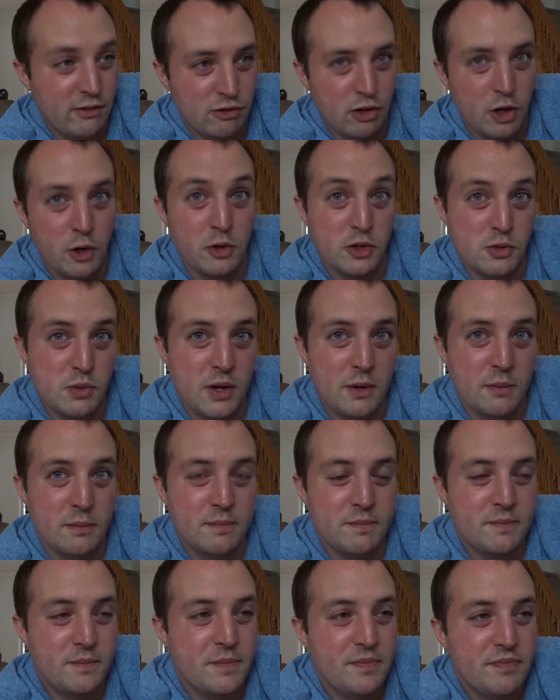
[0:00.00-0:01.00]
But we saw them at
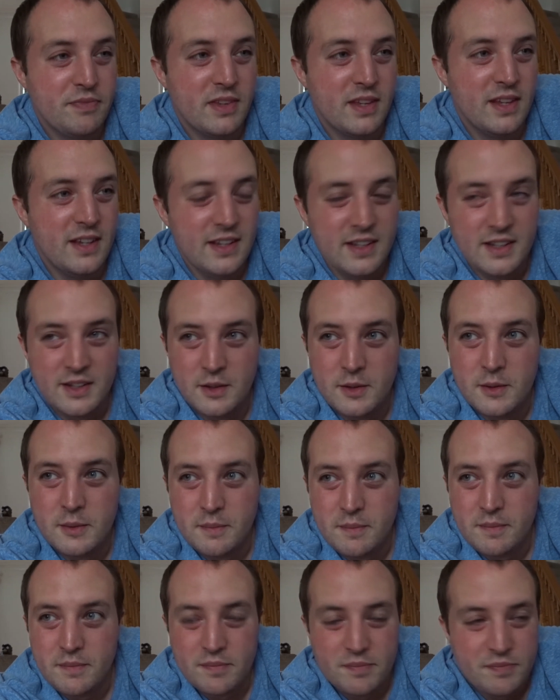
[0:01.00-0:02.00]
the beginning when they were
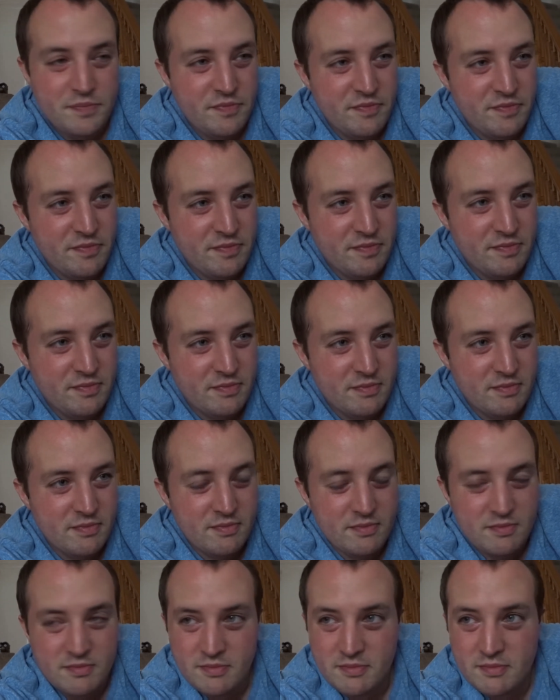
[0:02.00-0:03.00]
at their little tea
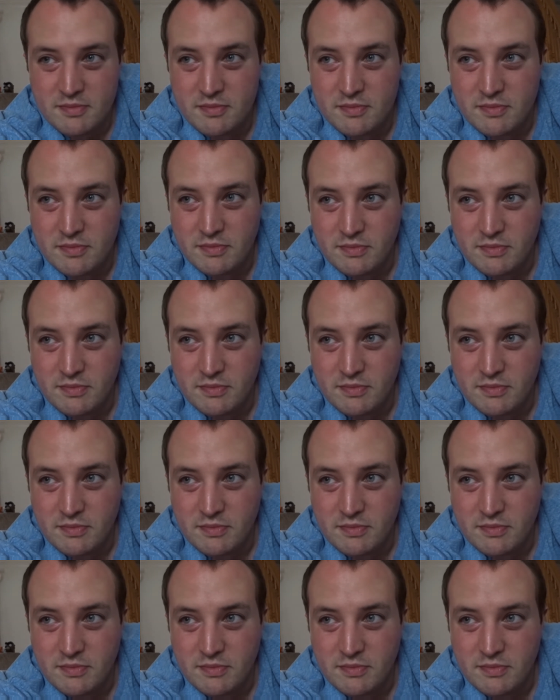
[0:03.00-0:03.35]
party and stuff.